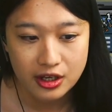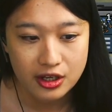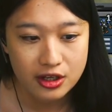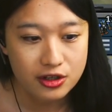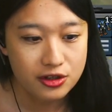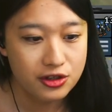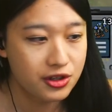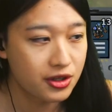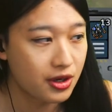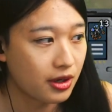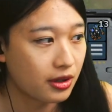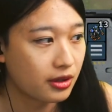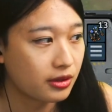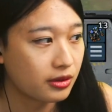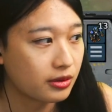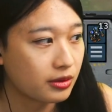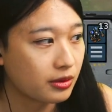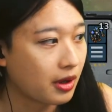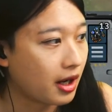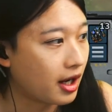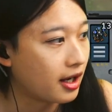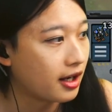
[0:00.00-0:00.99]

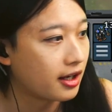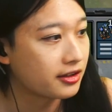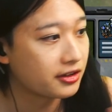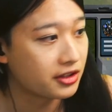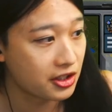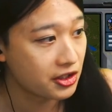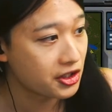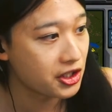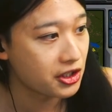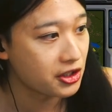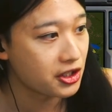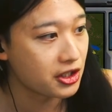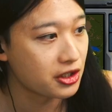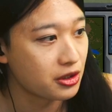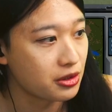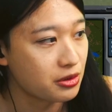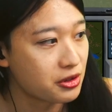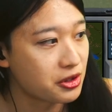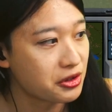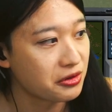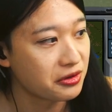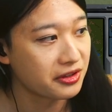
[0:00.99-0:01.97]
So this is the
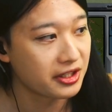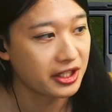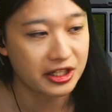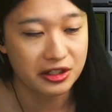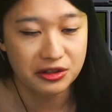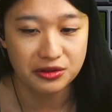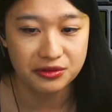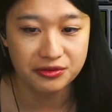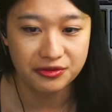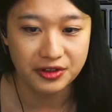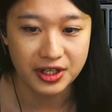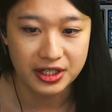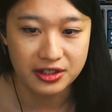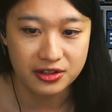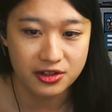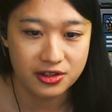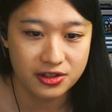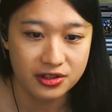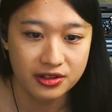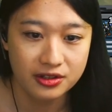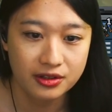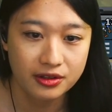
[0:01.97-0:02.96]
user
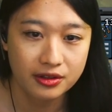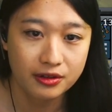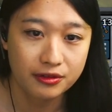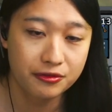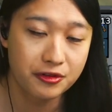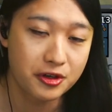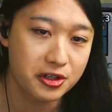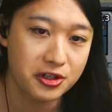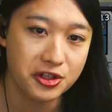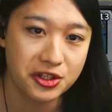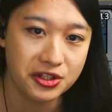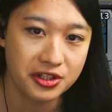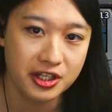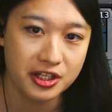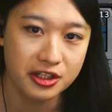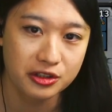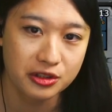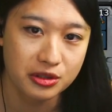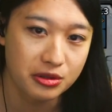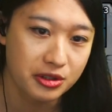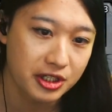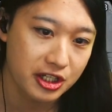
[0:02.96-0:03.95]
interface. Firstly,
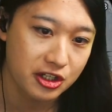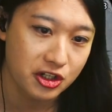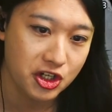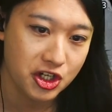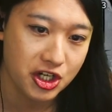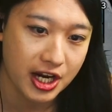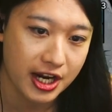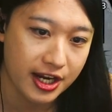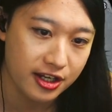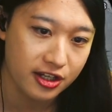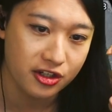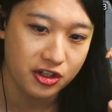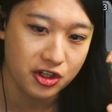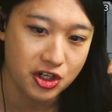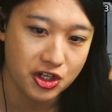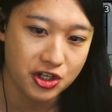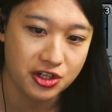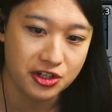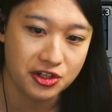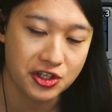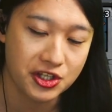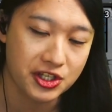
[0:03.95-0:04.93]
you can change
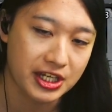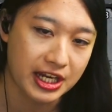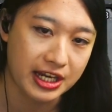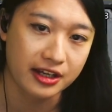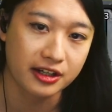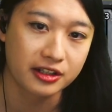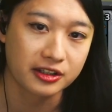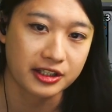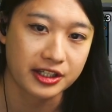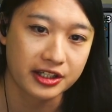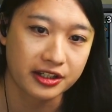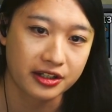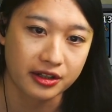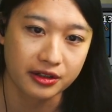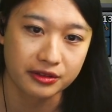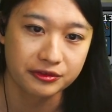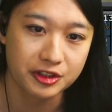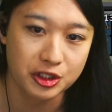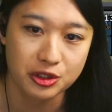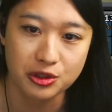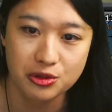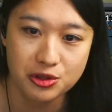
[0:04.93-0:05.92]
the scaling of
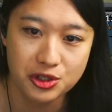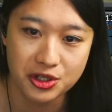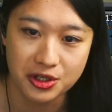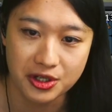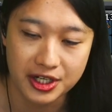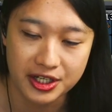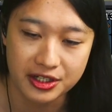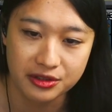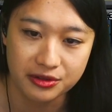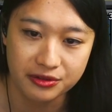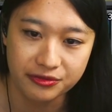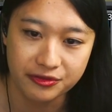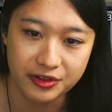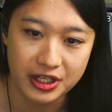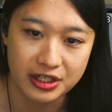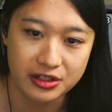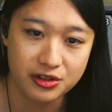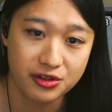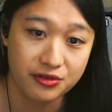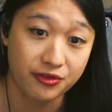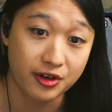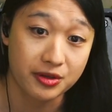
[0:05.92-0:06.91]
the user
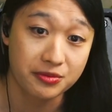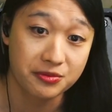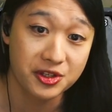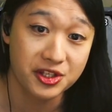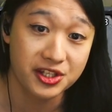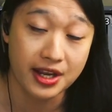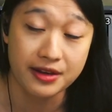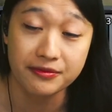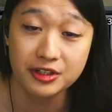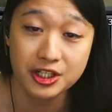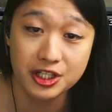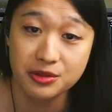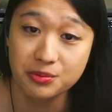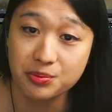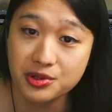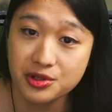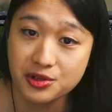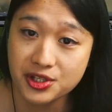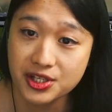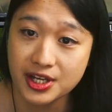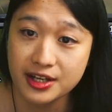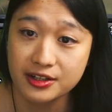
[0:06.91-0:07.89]
interface from
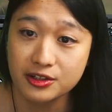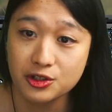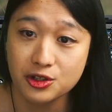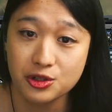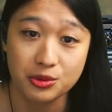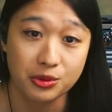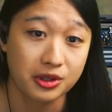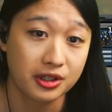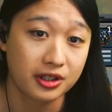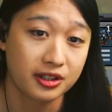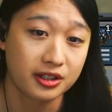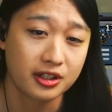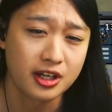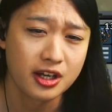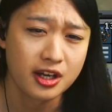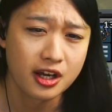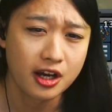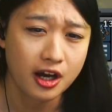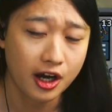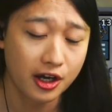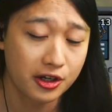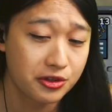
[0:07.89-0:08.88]
70% to
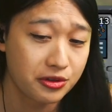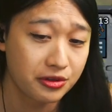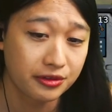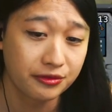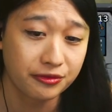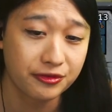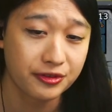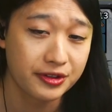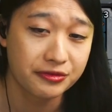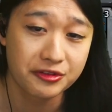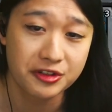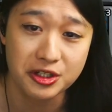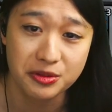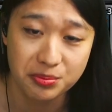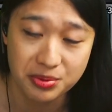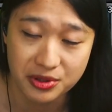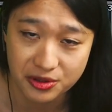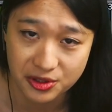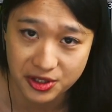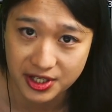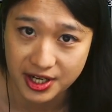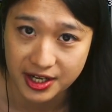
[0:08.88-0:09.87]

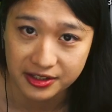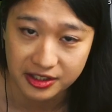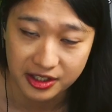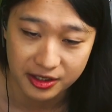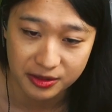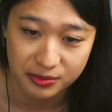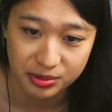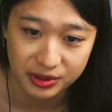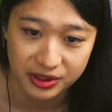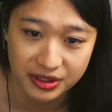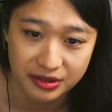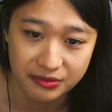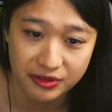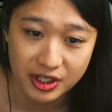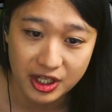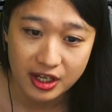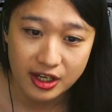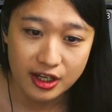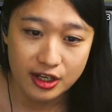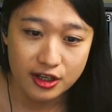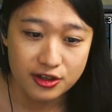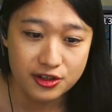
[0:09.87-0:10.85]
150%, I believe.
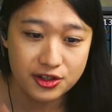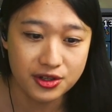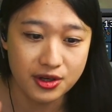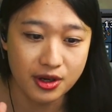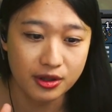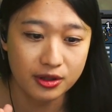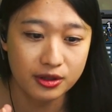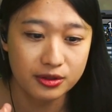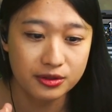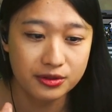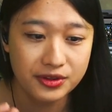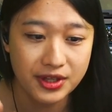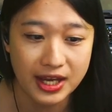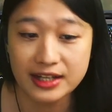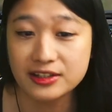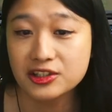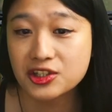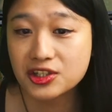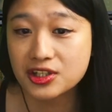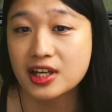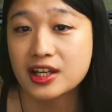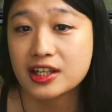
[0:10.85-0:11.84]
So
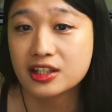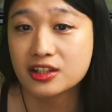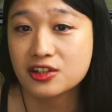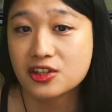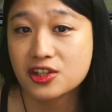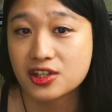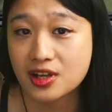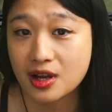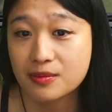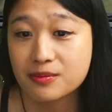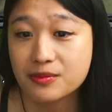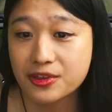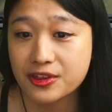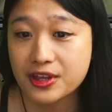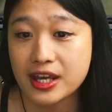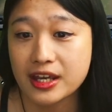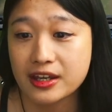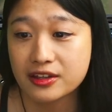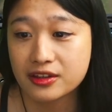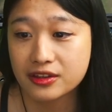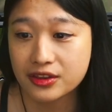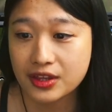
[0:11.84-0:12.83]
that's like
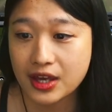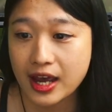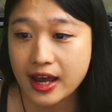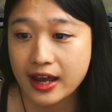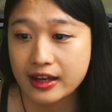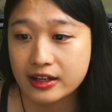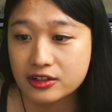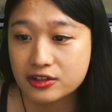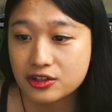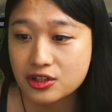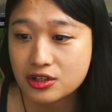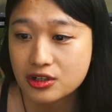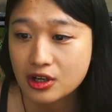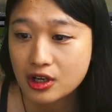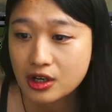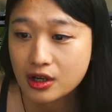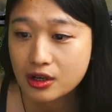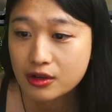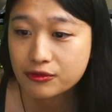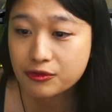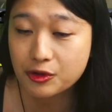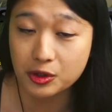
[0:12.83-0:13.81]
something that,
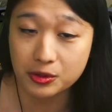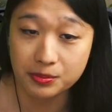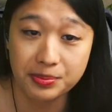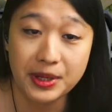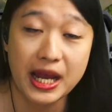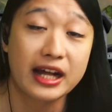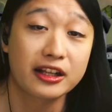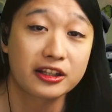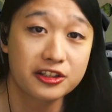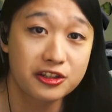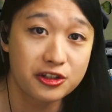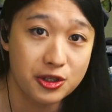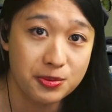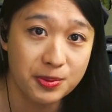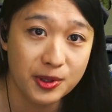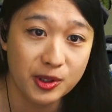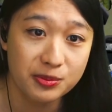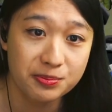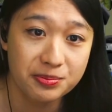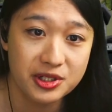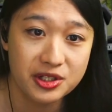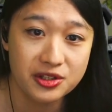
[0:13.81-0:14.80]
for balance
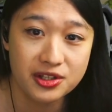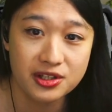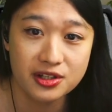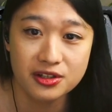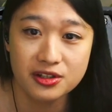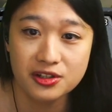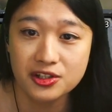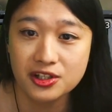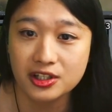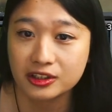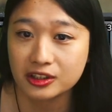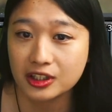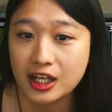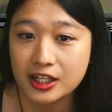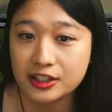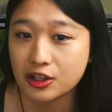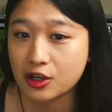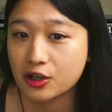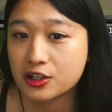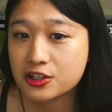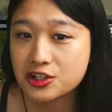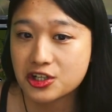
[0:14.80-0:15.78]
purposes, a lot of
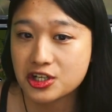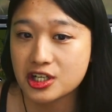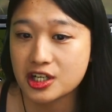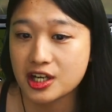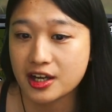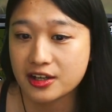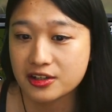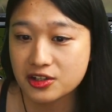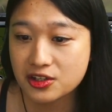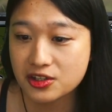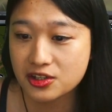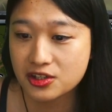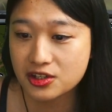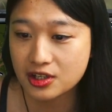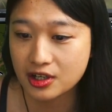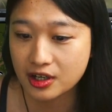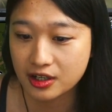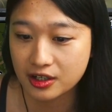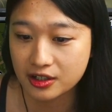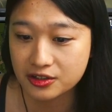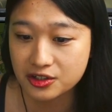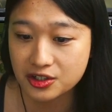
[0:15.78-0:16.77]

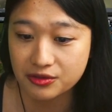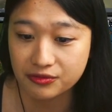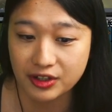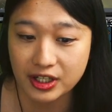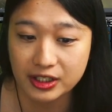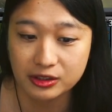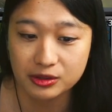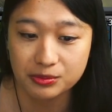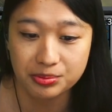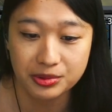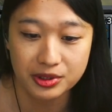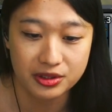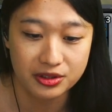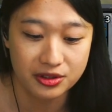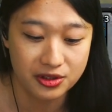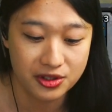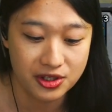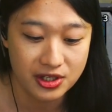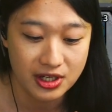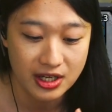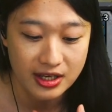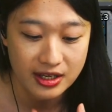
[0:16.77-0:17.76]
RTS
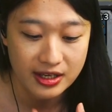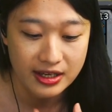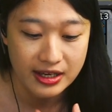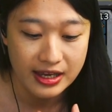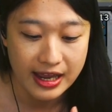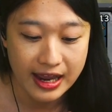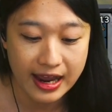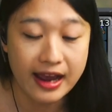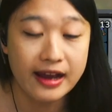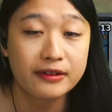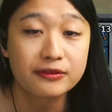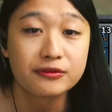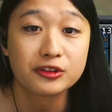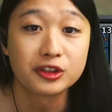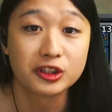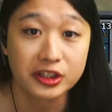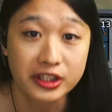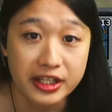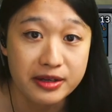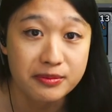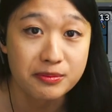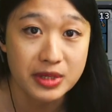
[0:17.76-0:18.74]
developers have
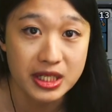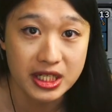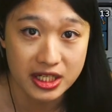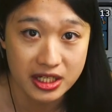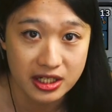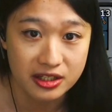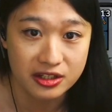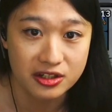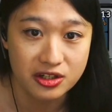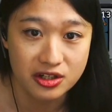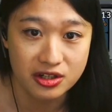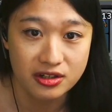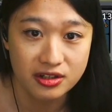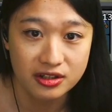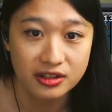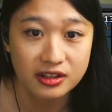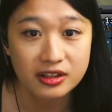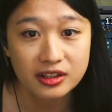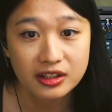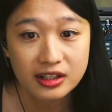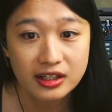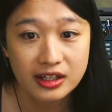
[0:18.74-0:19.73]
limited
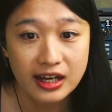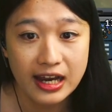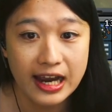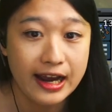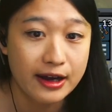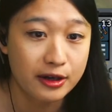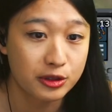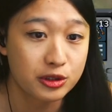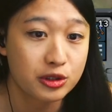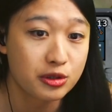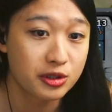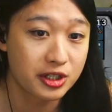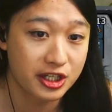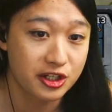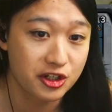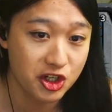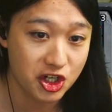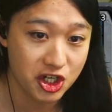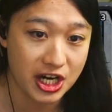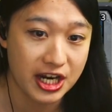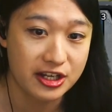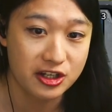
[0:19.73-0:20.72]
how you can
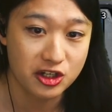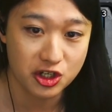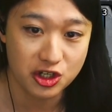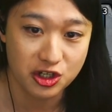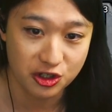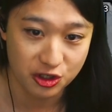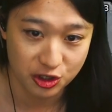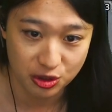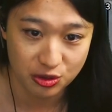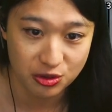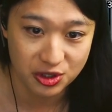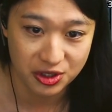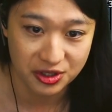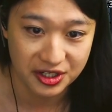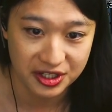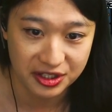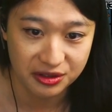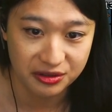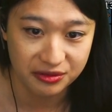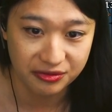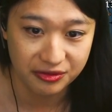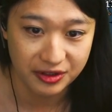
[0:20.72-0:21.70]
change the user
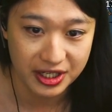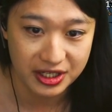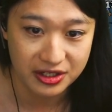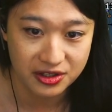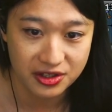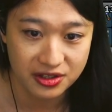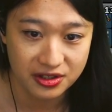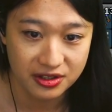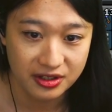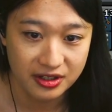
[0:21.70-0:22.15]
interface.